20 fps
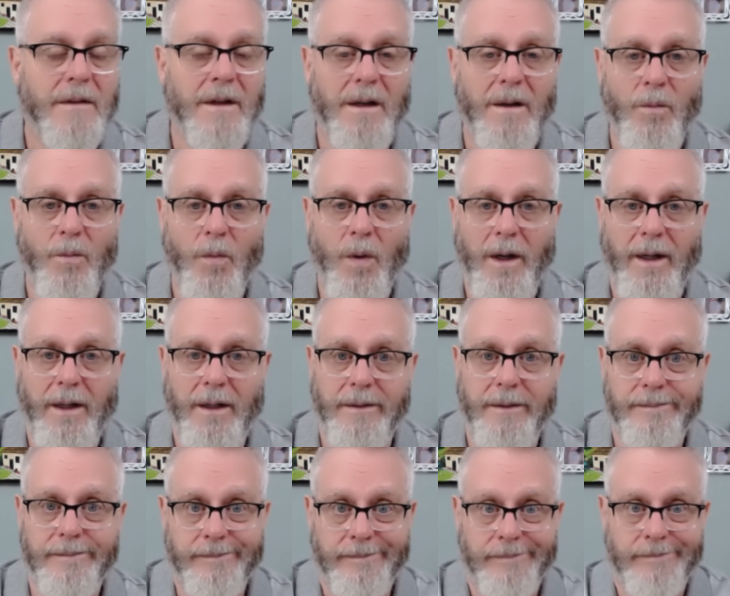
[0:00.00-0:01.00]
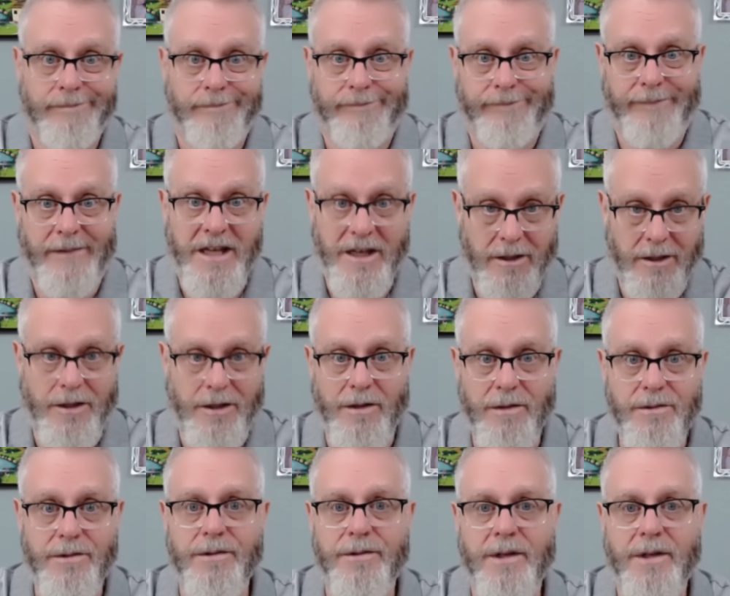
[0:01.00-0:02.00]
where the
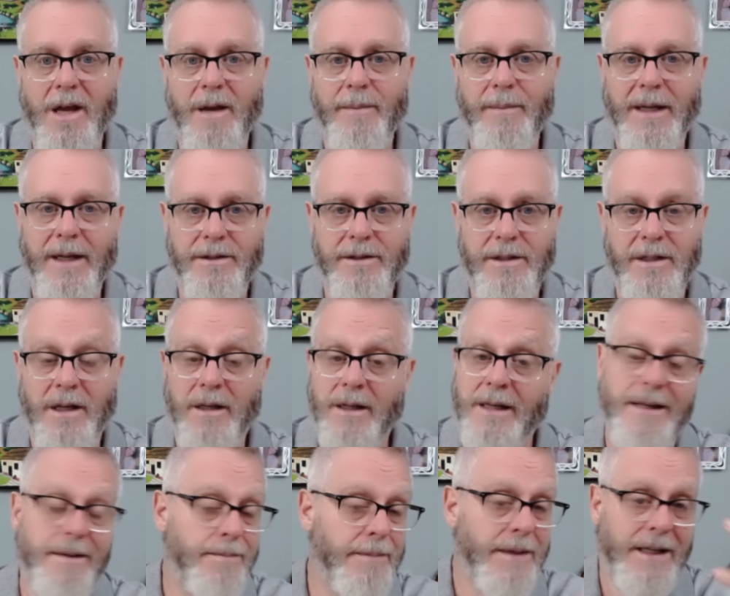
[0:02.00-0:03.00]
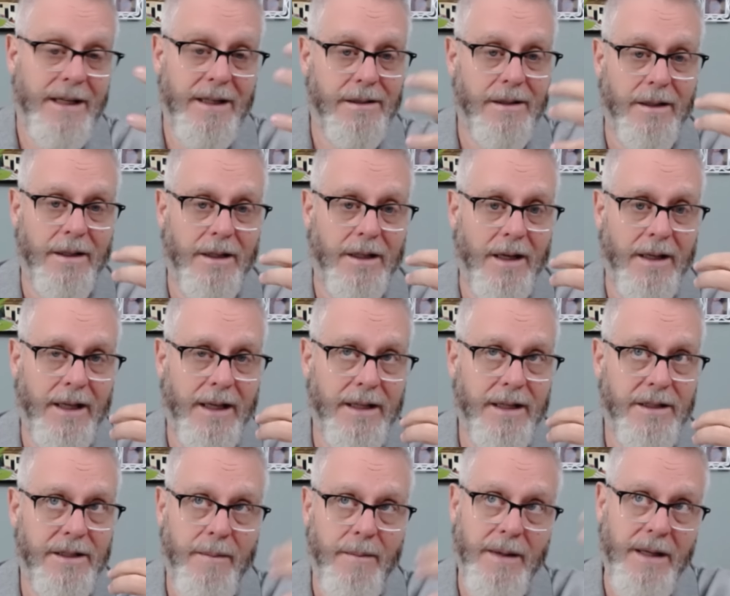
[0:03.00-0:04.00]
accusers come against him. He's
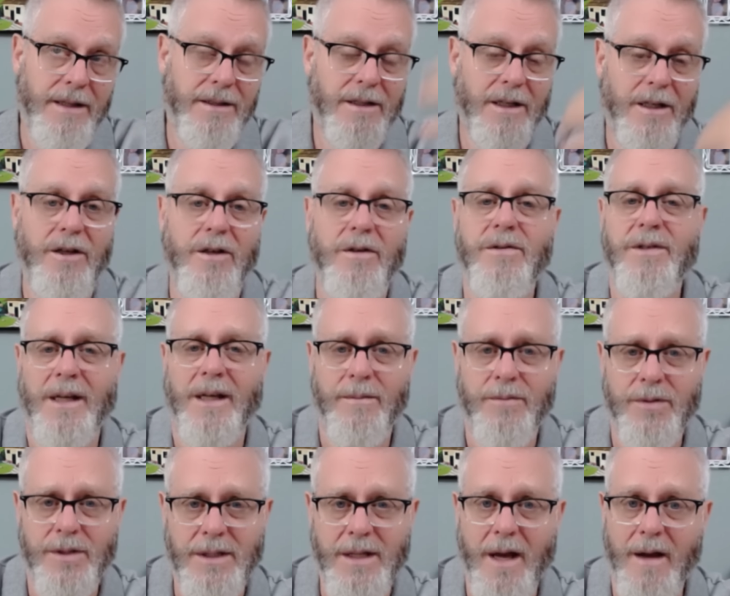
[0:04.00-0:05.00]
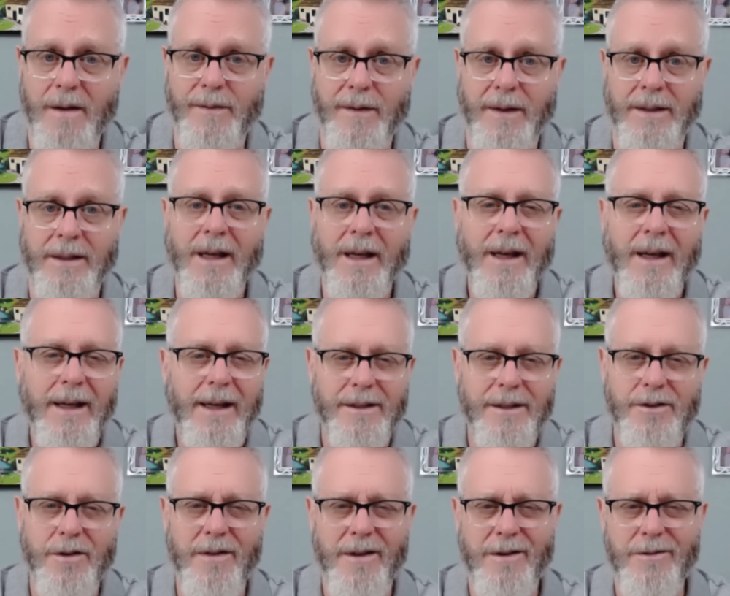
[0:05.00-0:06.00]
accusing himself. And
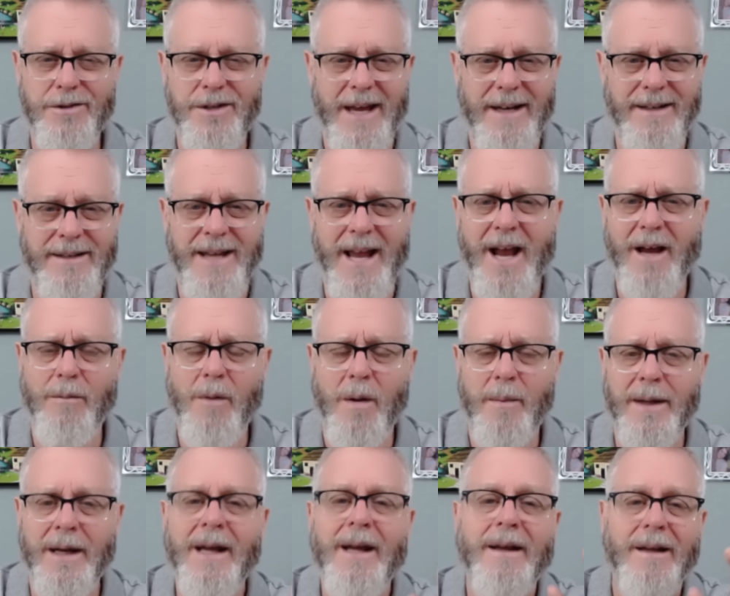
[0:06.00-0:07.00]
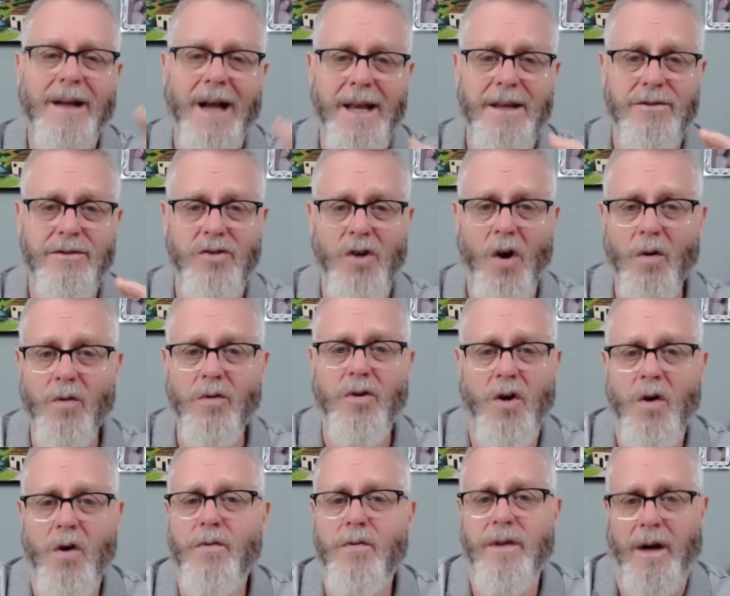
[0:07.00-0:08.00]
so there's that down moment. Guys, don't
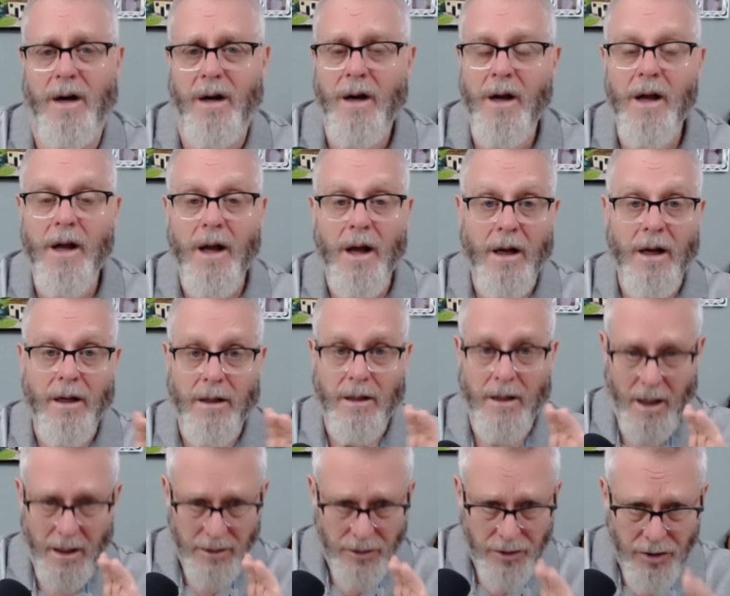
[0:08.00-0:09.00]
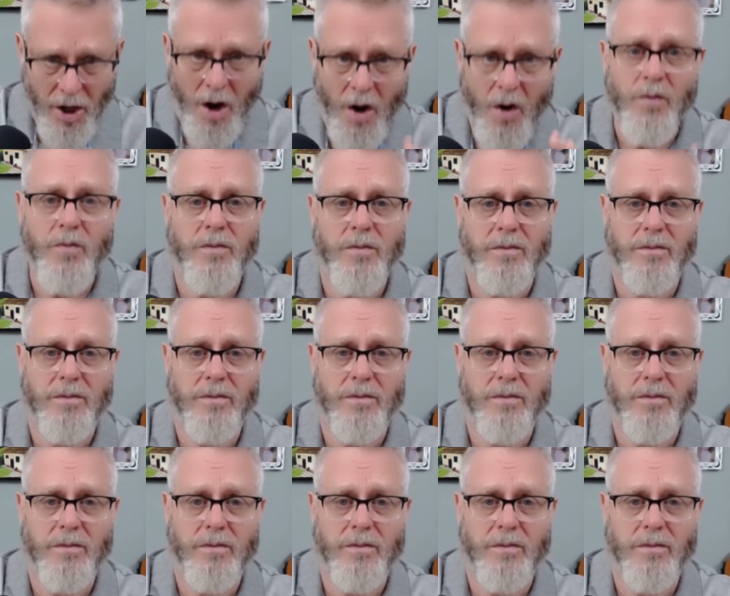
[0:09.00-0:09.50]
go there. Don't